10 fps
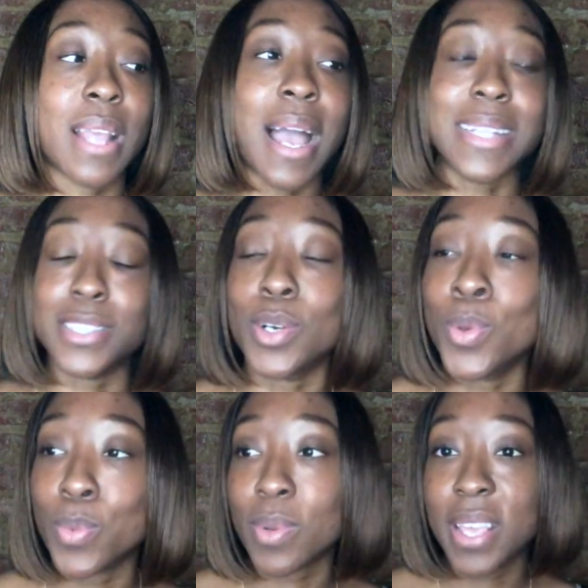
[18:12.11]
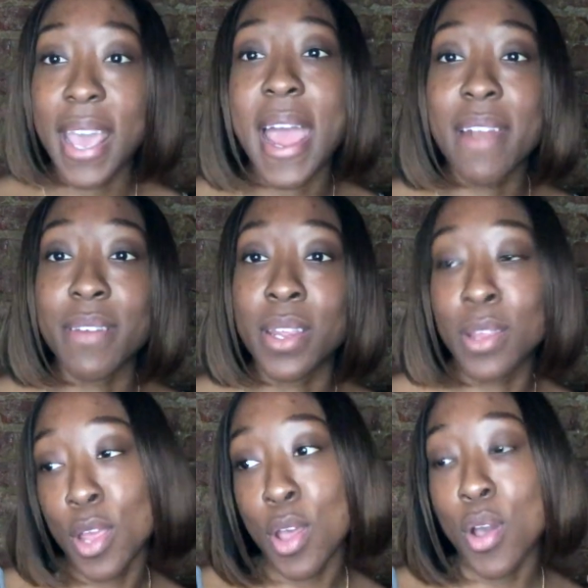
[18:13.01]
I don't carry
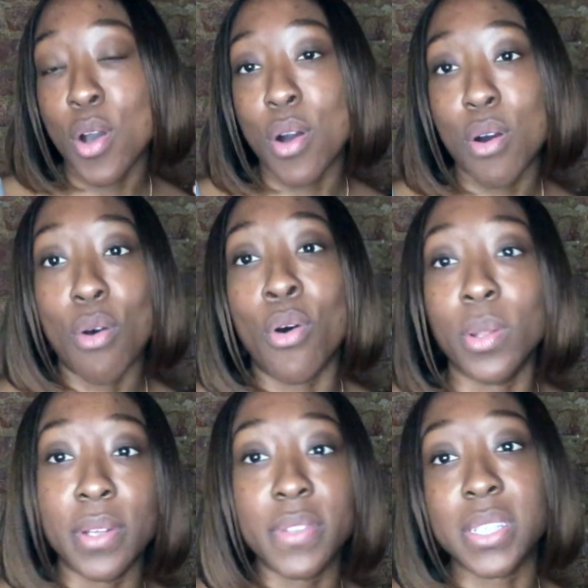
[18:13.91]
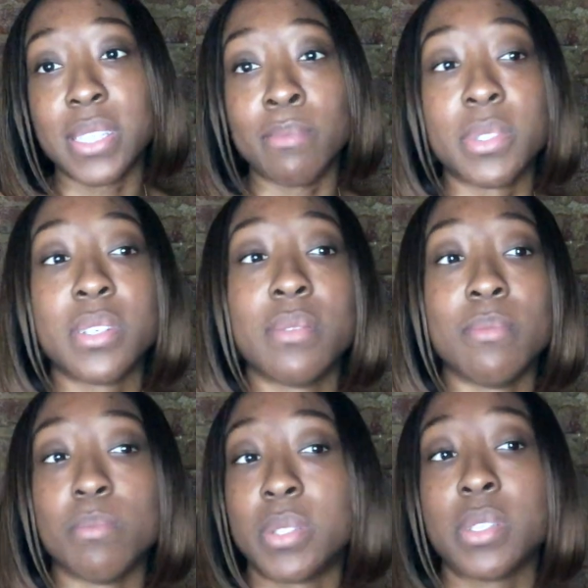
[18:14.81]
all of the symptoms